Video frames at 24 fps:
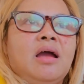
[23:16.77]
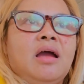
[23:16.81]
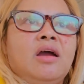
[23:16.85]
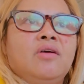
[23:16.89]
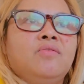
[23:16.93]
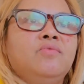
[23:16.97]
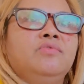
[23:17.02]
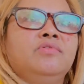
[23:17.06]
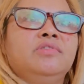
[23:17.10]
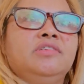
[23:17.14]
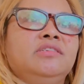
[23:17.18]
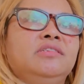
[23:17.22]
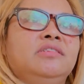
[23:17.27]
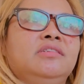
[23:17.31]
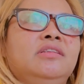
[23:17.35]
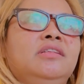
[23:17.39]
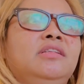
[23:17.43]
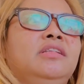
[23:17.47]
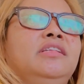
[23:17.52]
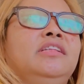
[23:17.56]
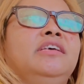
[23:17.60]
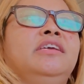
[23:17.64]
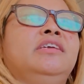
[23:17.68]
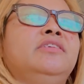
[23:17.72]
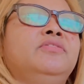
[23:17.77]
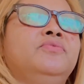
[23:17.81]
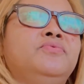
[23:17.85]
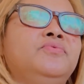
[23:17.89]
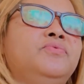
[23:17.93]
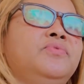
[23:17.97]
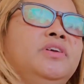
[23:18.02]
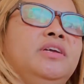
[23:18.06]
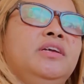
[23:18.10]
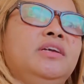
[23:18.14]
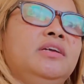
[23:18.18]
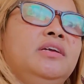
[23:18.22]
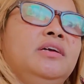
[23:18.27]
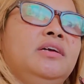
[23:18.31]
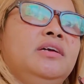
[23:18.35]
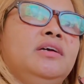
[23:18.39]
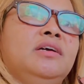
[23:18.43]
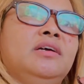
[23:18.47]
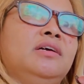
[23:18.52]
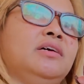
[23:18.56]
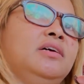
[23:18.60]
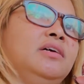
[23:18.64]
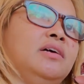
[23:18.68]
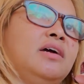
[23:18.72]
wouldn't live
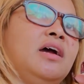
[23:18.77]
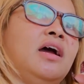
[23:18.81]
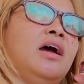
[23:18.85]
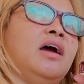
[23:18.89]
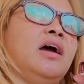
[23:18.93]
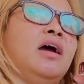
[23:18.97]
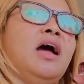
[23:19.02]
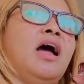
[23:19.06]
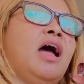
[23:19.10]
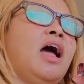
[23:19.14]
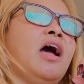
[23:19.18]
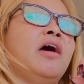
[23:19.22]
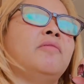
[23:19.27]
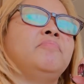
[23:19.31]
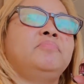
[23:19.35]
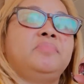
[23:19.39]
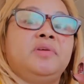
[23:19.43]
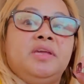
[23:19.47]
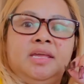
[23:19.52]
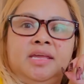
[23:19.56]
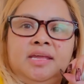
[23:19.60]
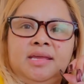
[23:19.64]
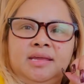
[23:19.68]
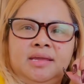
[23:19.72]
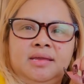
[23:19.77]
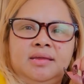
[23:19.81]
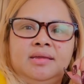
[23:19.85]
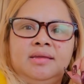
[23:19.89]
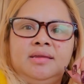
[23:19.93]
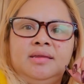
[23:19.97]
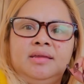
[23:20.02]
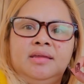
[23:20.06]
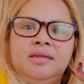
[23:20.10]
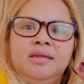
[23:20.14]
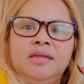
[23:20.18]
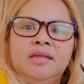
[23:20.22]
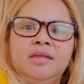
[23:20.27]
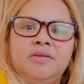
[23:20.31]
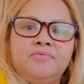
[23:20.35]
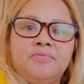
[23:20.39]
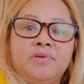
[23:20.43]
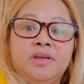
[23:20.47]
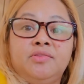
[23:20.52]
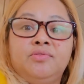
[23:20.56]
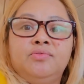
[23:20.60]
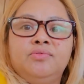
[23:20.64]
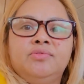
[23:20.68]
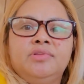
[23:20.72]
happy if
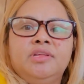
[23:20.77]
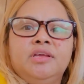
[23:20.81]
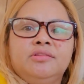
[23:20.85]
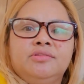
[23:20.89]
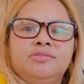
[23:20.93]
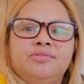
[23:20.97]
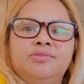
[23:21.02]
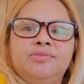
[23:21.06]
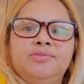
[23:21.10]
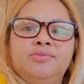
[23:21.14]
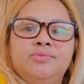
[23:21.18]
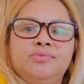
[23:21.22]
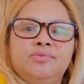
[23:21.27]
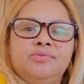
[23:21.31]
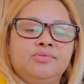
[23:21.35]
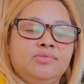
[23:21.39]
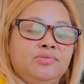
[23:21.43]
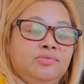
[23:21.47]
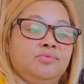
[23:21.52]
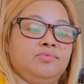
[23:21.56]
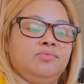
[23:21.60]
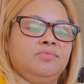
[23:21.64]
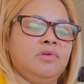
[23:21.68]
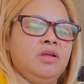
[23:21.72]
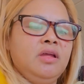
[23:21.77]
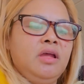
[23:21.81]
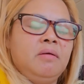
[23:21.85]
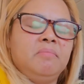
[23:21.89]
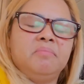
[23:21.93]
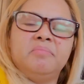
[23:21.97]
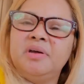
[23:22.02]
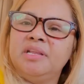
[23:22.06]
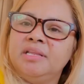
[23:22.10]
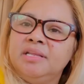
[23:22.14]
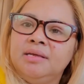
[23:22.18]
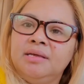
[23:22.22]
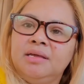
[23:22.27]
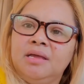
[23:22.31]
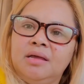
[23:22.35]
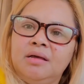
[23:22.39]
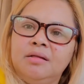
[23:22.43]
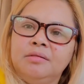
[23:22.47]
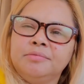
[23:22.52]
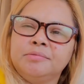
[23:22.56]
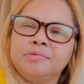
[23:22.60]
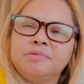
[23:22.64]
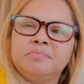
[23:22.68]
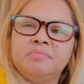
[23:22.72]
I do that to you. So, but it
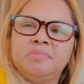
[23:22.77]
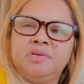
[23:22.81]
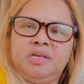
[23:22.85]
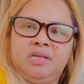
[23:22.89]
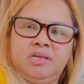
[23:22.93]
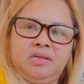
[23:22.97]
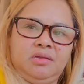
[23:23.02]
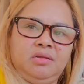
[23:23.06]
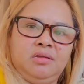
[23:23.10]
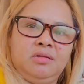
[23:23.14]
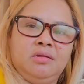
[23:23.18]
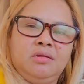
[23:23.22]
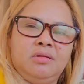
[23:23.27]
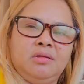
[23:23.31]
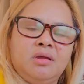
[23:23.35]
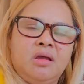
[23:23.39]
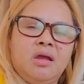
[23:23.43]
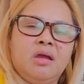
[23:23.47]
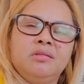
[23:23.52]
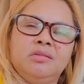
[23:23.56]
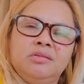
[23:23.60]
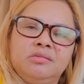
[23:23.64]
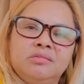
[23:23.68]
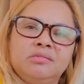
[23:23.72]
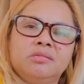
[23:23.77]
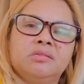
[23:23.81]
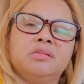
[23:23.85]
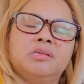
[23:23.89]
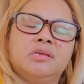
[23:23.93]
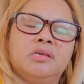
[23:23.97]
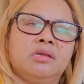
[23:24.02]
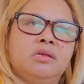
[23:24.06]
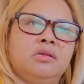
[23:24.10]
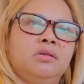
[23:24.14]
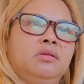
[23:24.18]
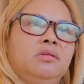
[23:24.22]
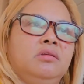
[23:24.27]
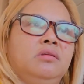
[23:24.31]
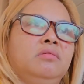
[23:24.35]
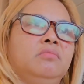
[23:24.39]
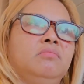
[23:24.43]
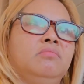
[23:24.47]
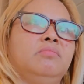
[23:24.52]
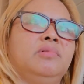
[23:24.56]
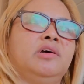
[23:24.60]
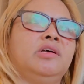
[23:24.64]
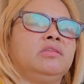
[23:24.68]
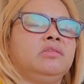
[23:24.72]
helps me, honestly.
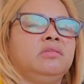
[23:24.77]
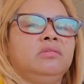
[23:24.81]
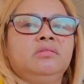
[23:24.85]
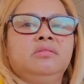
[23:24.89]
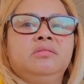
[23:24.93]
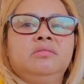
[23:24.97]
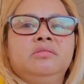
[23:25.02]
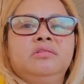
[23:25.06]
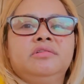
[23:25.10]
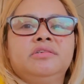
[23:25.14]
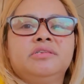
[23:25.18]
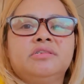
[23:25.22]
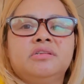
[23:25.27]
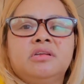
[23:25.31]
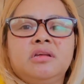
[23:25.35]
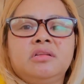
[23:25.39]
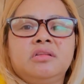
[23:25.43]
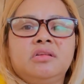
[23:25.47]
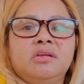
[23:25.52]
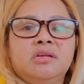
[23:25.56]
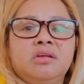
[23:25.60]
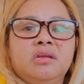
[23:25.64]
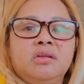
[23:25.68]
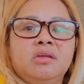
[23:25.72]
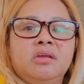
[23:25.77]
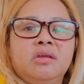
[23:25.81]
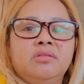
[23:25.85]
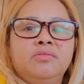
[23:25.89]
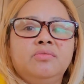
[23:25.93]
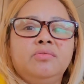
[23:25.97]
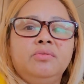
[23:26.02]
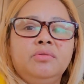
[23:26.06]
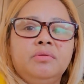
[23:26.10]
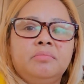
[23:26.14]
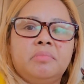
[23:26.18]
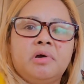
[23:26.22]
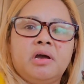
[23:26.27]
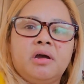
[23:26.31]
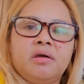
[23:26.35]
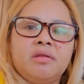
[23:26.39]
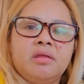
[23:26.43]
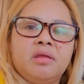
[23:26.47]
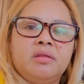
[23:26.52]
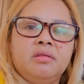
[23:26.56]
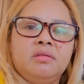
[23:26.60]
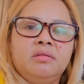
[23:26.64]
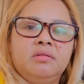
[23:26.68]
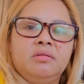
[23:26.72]
But there's nothing I can do
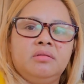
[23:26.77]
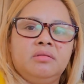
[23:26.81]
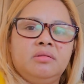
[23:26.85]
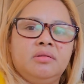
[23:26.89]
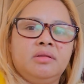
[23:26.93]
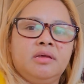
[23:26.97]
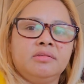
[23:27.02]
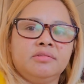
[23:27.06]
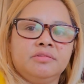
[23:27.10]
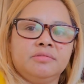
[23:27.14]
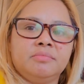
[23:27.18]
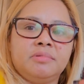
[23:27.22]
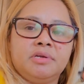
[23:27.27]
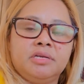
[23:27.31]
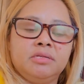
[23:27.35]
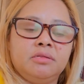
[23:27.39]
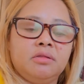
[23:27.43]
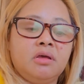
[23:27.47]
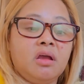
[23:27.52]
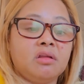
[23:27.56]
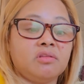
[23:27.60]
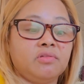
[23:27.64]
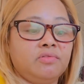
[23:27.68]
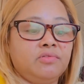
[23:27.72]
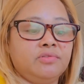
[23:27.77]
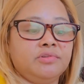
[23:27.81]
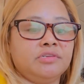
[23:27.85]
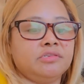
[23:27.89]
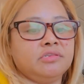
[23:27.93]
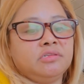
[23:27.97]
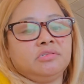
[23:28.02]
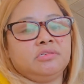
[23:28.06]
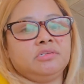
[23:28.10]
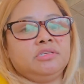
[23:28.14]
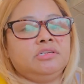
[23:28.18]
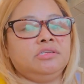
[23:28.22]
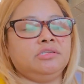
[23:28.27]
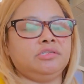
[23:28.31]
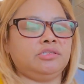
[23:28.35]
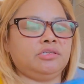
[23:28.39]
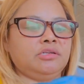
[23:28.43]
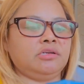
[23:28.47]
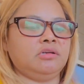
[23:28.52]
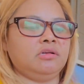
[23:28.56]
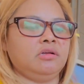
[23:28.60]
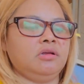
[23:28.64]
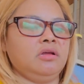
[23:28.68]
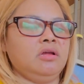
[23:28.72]
about it. That's my doctor's
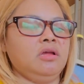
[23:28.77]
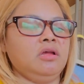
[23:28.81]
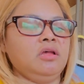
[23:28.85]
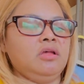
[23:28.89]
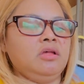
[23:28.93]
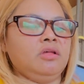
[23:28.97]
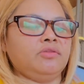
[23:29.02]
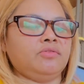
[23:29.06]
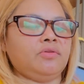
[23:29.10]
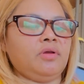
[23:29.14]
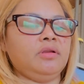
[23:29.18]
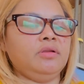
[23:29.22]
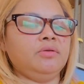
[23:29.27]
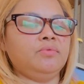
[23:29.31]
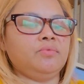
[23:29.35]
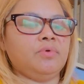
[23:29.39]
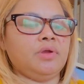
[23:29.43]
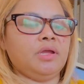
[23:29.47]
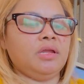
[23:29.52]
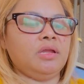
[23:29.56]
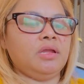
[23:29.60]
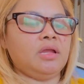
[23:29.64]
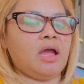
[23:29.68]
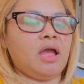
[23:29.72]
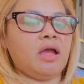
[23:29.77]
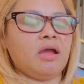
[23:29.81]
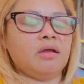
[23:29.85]
decision. So anyway,